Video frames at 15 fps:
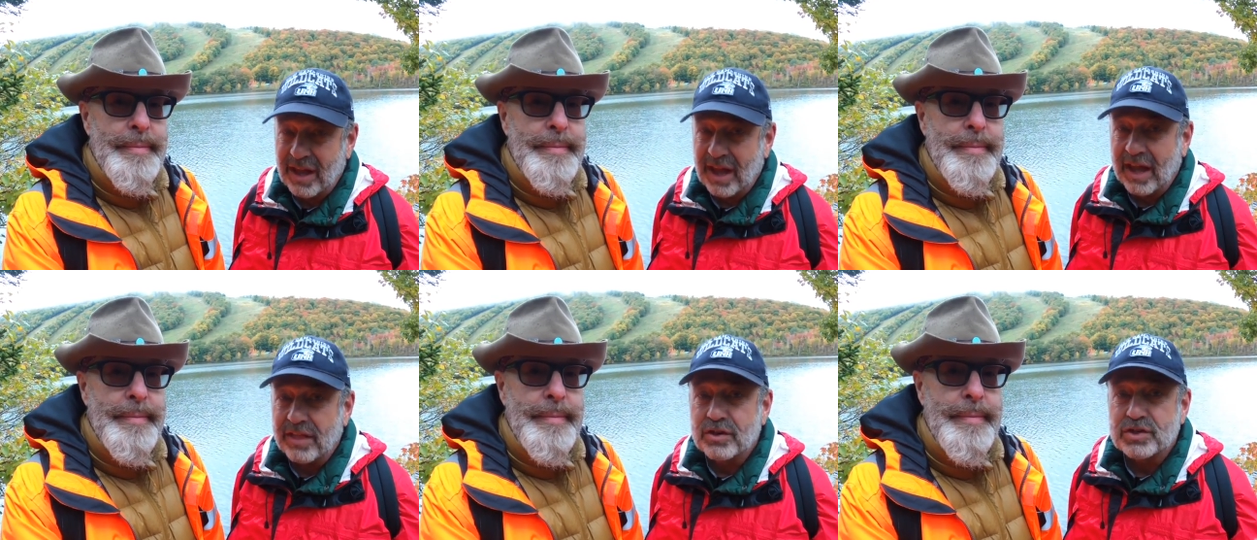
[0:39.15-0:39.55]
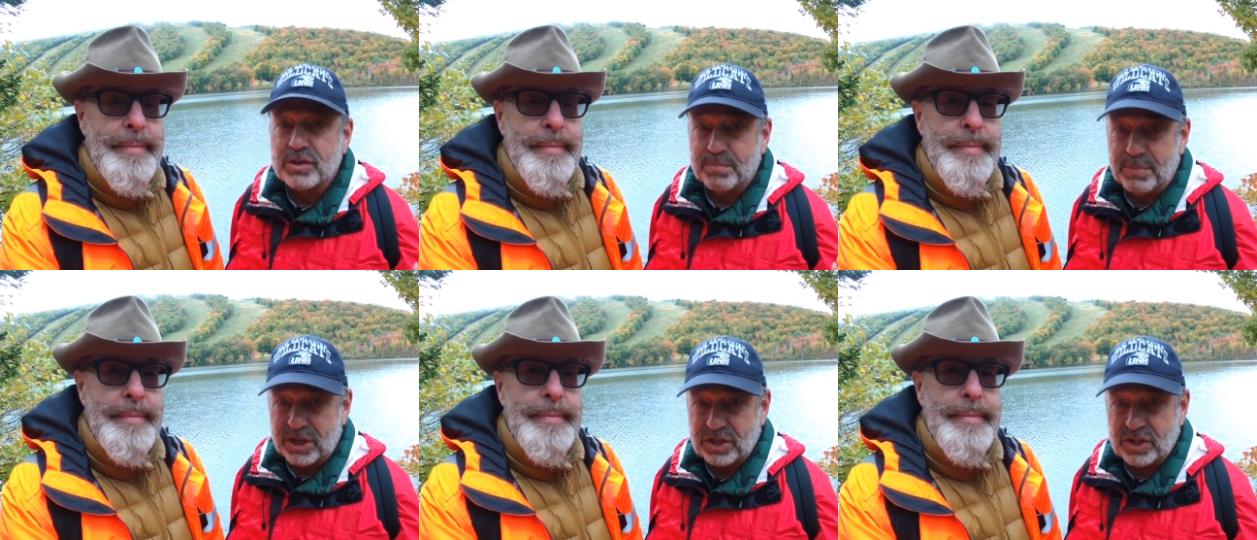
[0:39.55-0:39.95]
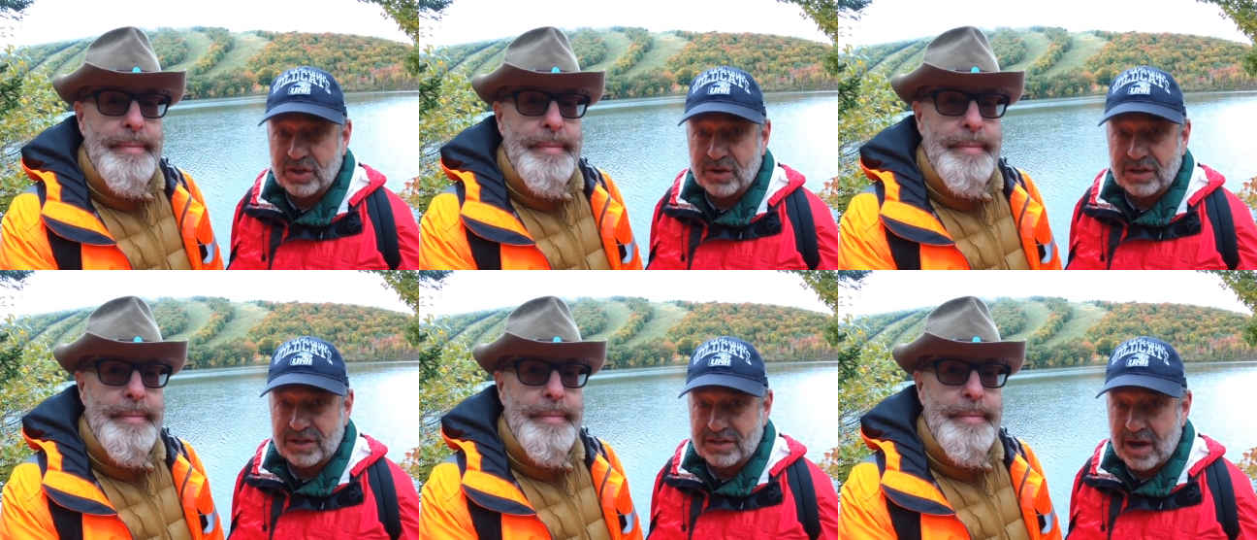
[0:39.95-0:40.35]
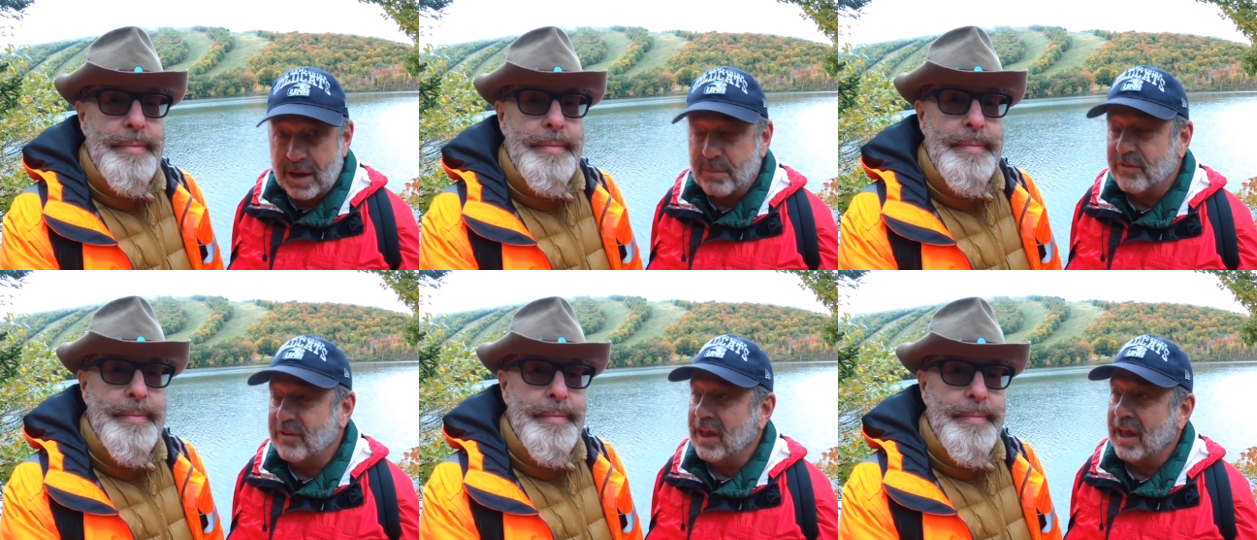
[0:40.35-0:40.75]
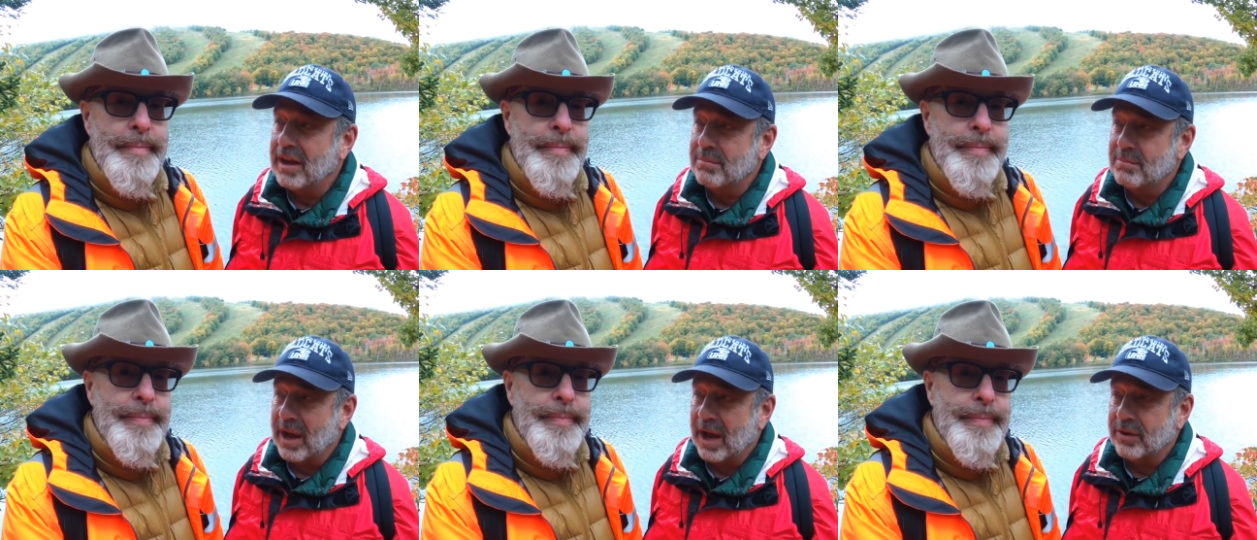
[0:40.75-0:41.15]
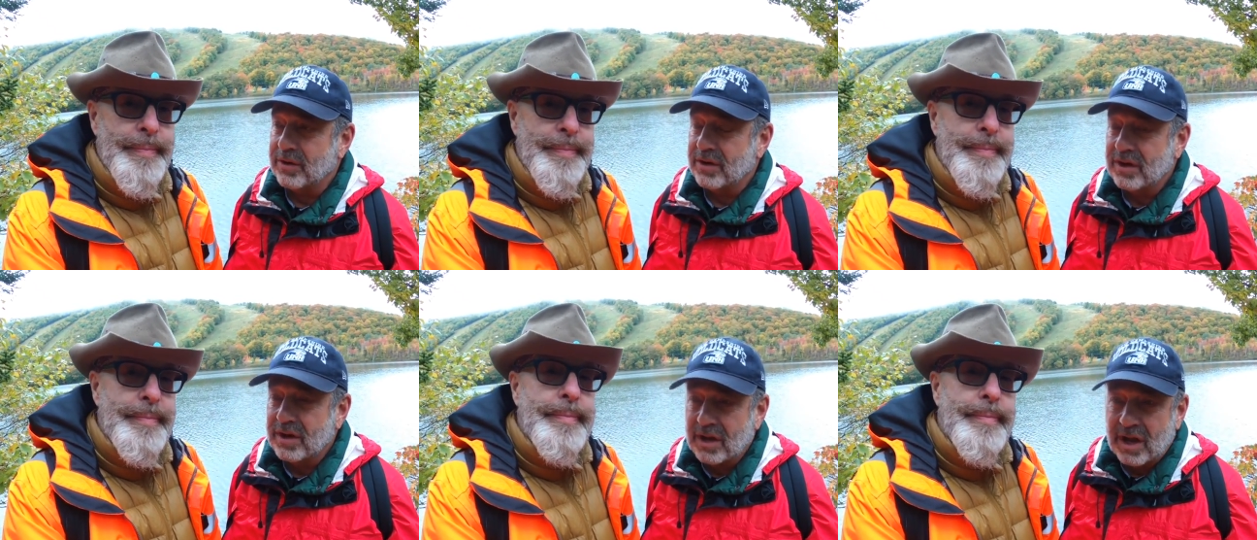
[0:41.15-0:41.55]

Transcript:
Speaker 1: And there's a picture at the top of Cannon Mountain